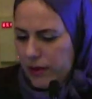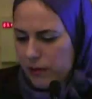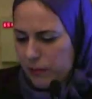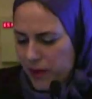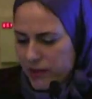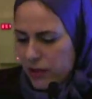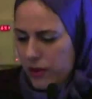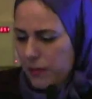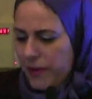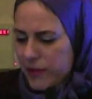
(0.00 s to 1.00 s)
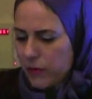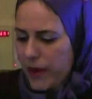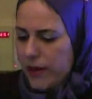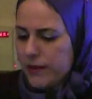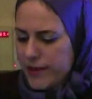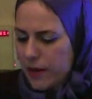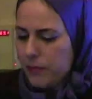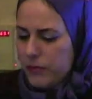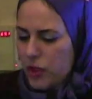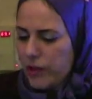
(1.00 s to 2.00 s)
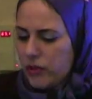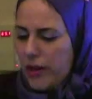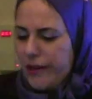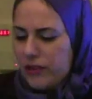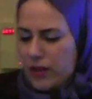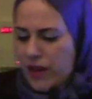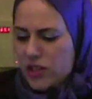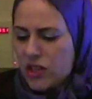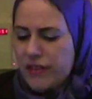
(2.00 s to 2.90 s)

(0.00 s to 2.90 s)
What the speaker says: based on the body weight. Some drug-drug interaction.